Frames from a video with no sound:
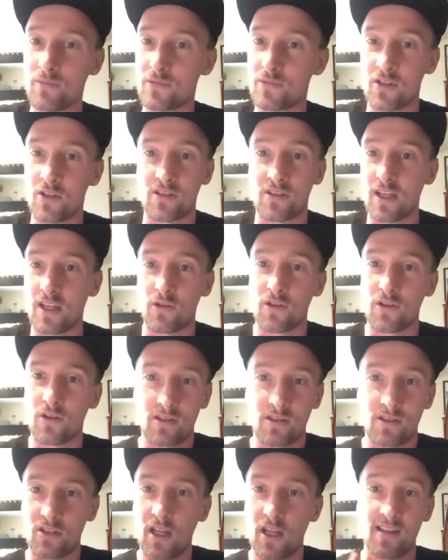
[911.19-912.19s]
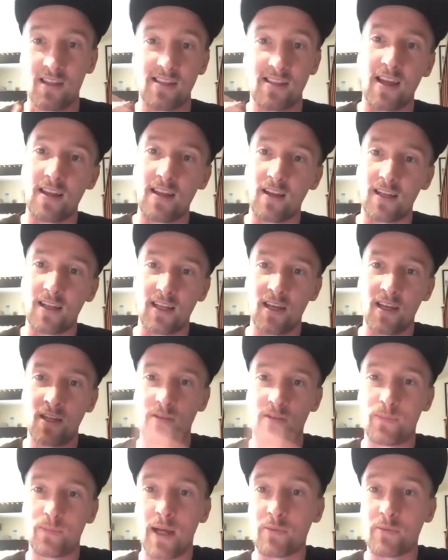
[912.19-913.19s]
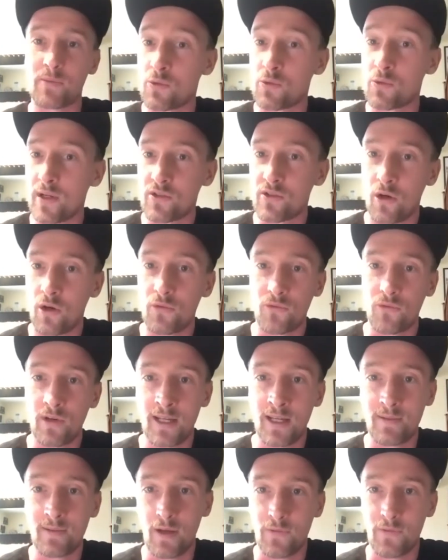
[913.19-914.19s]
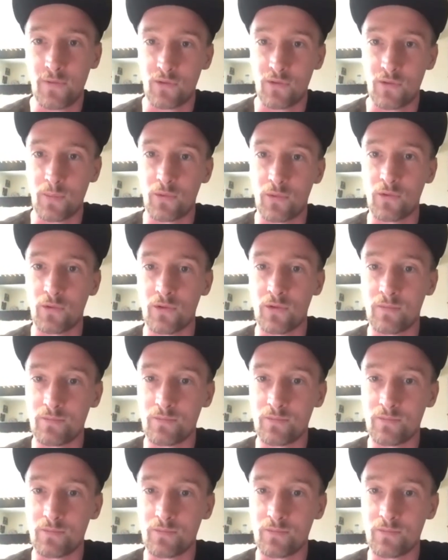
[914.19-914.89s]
Just so you've got, and like, you know, be able to switch off, really. And it's really important.